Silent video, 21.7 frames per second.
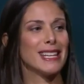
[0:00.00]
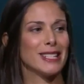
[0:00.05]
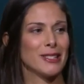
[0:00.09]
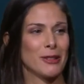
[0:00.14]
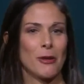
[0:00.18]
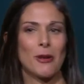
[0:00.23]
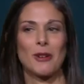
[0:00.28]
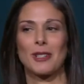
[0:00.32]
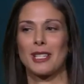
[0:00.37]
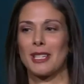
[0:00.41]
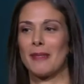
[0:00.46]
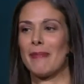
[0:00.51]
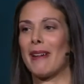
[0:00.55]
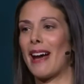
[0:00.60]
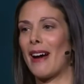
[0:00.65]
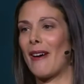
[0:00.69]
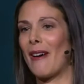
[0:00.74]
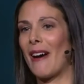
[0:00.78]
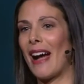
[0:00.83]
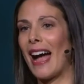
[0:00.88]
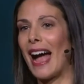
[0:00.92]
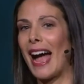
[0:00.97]
talked
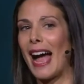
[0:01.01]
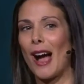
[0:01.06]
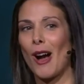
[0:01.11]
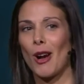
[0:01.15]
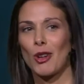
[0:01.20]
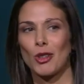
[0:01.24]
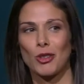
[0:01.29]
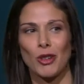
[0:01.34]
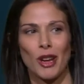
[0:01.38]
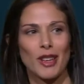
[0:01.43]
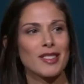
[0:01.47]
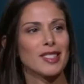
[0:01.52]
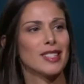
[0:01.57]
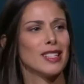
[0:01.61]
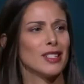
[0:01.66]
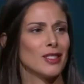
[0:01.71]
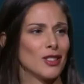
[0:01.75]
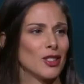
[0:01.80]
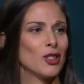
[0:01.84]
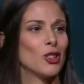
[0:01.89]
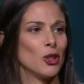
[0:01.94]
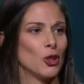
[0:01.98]
about how trust in
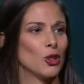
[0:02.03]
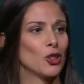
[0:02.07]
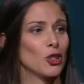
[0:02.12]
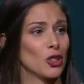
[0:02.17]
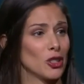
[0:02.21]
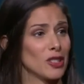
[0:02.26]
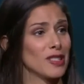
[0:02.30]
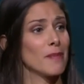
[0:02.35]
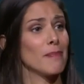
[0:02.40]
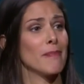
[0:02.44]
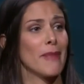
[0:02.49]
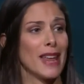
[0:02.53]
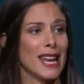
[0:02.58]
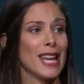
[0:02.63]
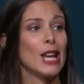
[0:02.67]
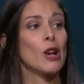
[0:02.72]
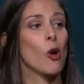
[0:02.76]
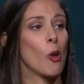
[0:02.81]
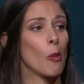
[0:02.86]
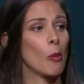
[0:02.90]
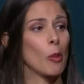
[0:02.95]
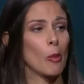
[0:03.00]
institutions and many
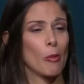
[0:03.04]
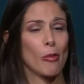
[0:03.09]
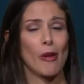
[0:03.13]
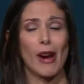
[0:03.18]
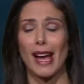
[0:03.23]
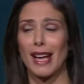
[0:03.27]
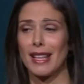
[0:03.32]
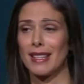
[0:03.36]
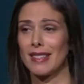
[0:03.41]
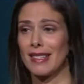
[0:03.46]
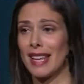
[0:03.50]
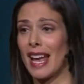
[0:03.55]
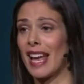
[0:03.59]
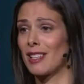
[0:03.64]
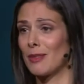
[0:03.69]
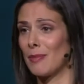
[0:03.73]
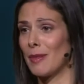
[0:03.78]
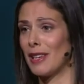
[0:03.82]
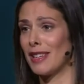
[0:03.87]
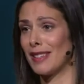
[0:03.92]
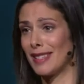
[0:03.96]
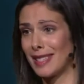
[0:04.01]
corporate brands has
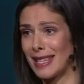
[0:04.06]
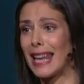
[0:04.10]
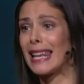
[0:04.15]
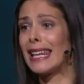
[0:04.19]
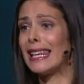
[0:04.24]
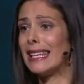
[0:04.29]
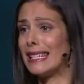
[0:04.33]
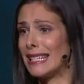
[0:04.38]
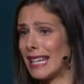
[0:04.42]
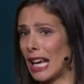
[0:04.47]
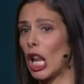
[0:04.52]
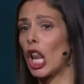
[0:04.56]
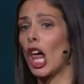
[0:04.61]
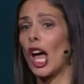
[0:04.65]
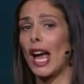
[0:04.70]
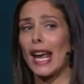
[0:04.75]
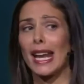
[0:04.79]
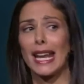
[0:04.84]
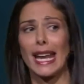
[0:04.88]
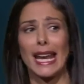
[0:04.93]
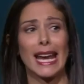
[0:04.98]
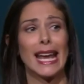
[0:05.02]
been steadily
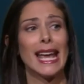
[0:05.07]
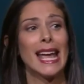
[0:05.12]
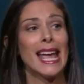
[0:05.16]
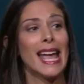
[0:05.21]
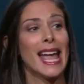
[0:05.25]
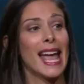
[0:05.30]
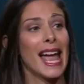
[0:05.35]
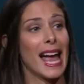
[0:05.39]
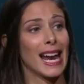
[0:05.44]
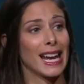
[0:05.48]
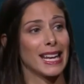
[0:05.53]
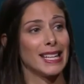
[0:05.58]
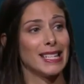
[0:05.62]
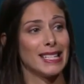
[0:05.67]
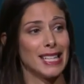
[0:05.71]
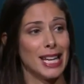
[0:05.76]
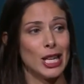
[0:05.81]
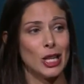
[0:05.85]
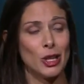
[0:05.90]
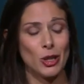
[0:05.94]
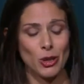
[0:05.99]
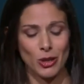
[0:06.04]
declining and
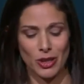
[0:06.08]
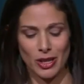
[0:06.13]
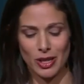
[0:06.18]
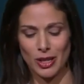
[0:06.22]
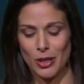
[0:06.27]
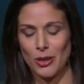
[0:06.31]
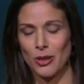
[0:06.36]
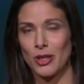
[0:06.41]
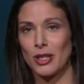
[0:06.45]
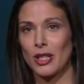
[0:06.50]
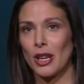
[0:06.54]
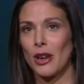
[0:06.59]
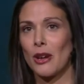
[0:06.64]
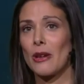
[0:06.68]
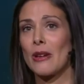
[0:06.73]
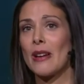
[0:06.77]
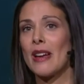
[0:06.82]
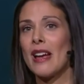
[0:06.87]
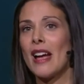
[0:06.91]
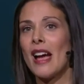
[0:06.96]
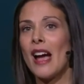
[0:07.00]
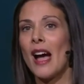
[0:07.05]
continues to do so.
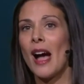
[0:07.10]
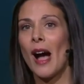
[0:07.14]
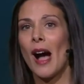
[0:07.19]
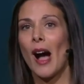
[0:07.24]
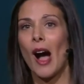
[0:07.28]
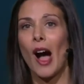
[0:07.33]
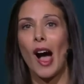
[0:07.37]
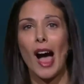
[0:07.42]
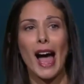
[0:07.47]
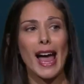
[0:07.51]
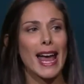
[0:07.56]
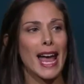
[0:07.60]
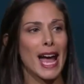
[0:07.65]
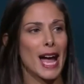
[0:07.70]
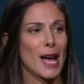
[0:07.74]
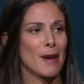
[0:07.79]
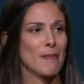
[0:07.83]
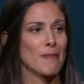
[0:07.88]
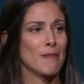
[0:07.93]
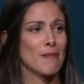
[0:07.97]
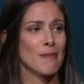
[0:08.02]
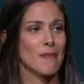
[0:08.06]
I
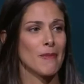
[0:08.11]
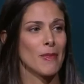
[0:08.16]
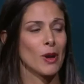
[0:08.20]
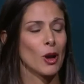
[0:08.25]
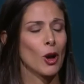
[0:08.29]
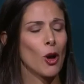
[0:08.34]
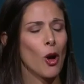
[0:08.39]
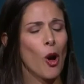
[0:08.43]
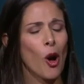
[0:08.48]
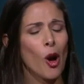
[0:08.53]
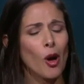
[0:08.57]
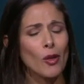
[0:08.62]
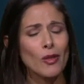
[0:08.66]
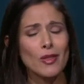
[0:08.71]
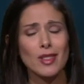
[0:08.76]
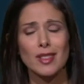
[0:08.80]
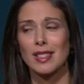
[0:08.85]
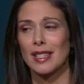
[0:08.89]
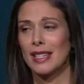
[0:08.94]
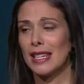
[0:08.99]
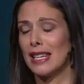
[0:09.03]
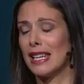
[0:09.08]
am
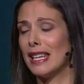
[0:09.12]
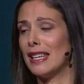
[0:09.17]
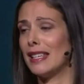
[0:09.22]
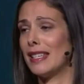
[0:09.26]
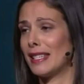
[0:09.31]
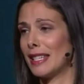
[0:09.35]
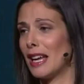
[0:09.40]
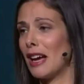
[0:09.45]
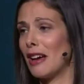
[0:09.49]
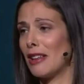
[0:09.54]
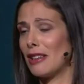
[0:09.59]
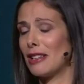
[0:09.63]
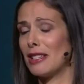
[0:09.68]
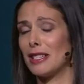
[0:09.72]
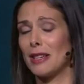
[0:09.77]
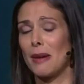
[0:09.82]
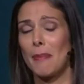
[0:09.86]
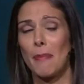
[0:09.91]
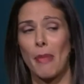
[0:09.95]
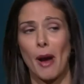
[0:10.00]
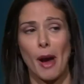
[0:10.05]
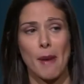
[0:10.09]
constantly stunned
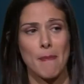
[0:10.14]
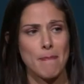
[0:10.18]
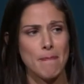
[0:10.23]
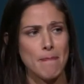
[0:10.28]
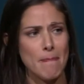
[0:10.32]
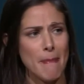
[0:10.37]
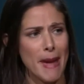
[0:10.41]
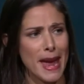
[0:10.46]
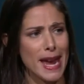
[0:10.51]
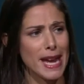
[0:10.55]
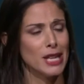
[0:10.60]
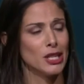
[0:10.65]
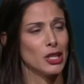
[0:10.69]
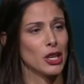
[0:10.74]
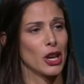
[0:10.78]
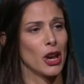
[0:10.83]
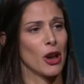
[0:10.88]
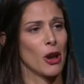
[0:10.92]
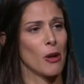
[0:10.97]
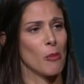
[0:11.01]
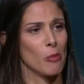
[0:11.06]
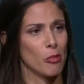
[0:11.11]
by
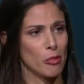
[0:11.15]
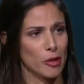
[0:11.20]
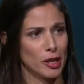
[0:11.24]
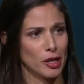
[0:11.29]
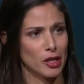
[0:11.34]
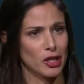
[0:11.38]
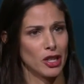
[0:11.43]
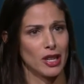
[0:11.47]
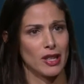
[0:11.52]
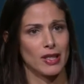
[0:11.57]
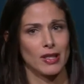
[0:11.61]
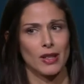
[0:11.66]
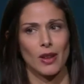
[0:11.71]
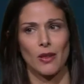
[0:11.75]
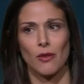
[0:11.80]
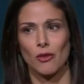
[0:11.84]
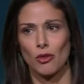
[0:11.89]
major breaches of